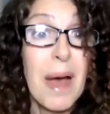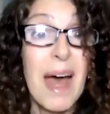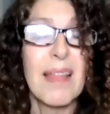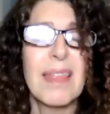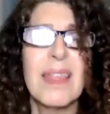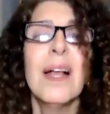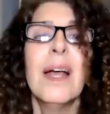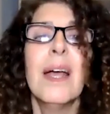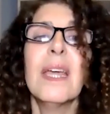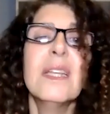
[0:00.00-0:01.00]
path.
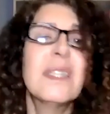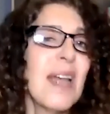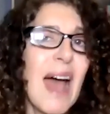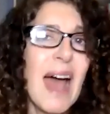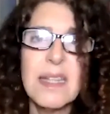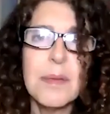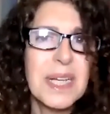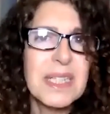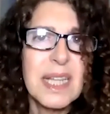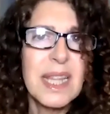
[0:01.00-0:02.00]
It's
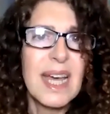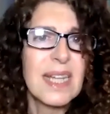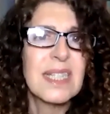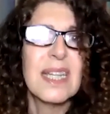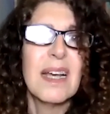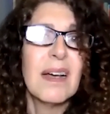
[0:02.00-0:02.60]
adamant that